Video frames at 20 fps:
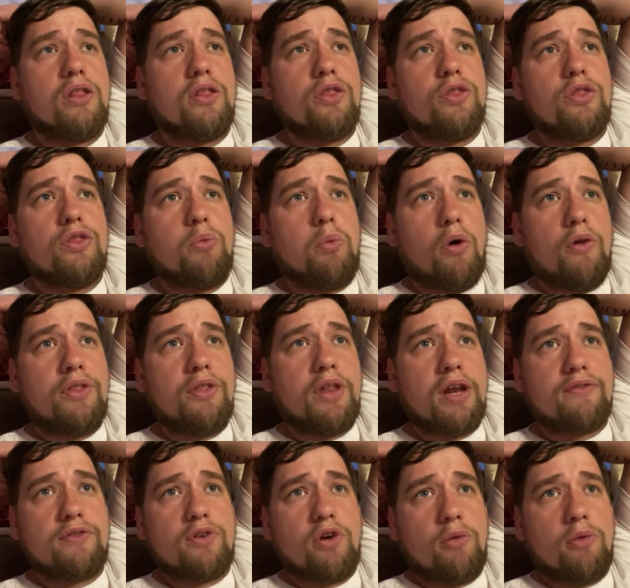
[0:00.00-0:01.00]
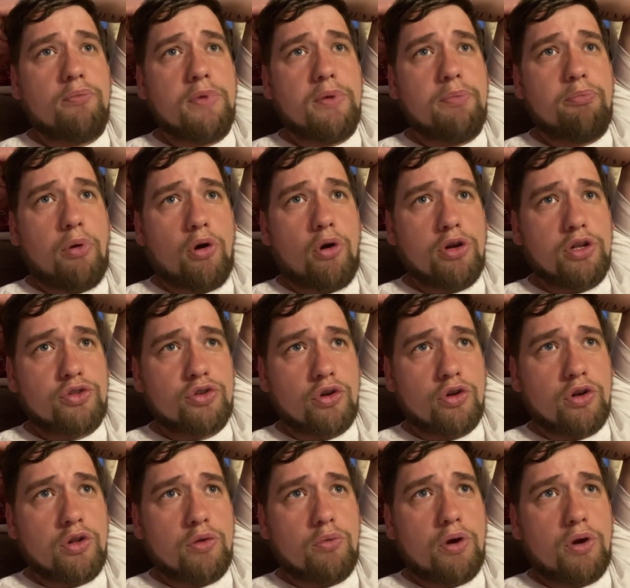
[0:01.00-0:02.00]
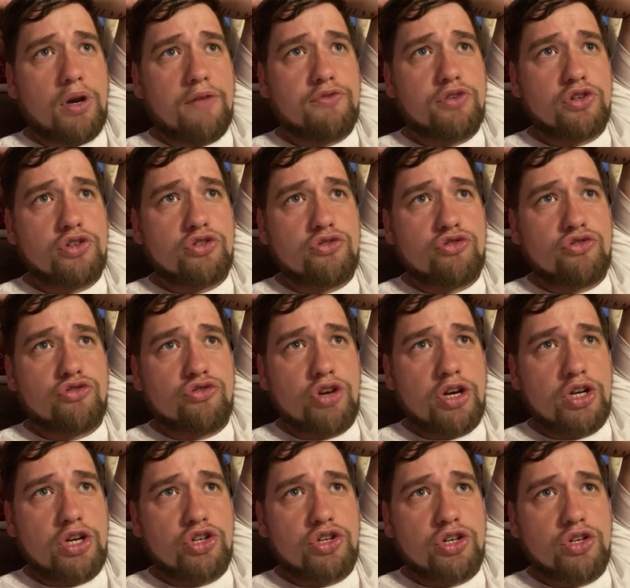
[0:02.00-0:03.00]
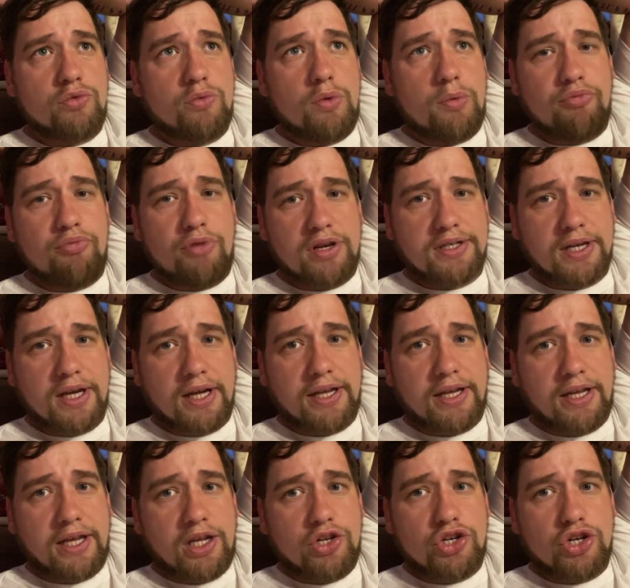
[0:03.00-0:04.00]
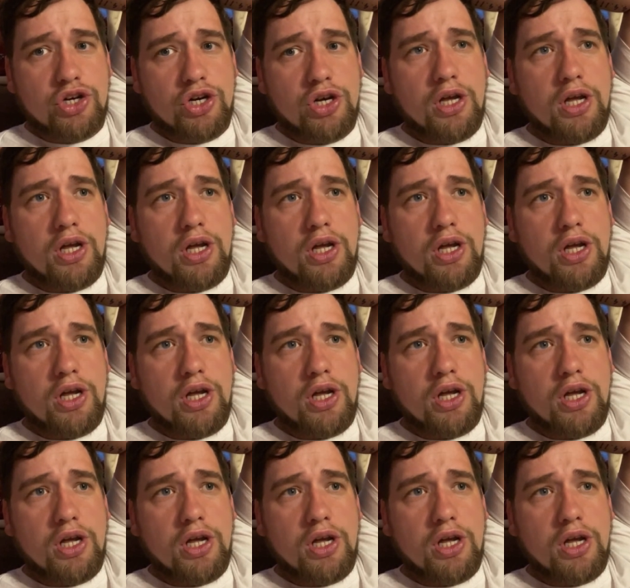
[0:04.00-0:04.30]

The one that I've got in my polytunnel, the one I've just changed into a brassica cage,